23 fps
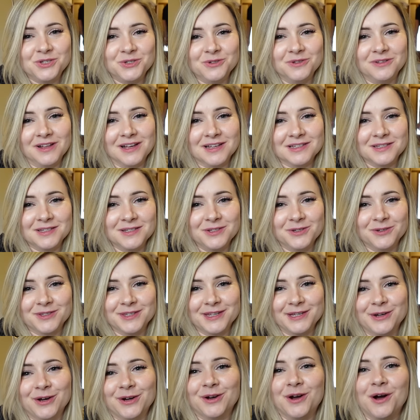to
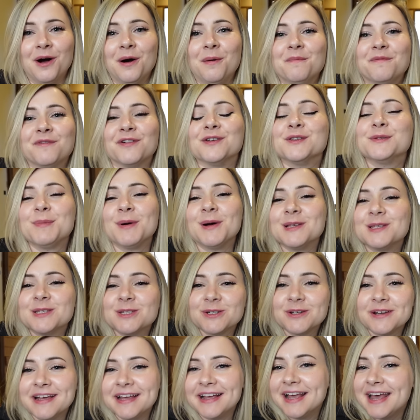glassesusa.com for
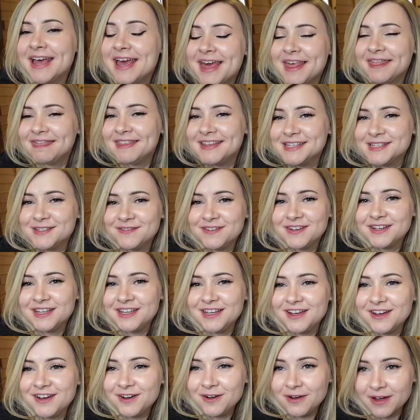sponsoring this
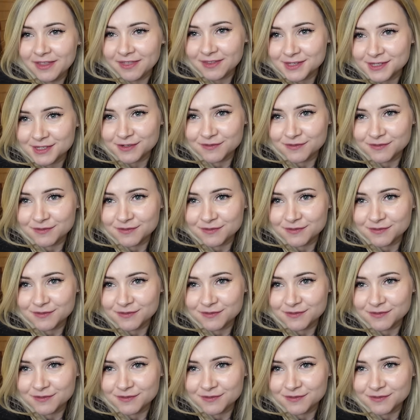video and this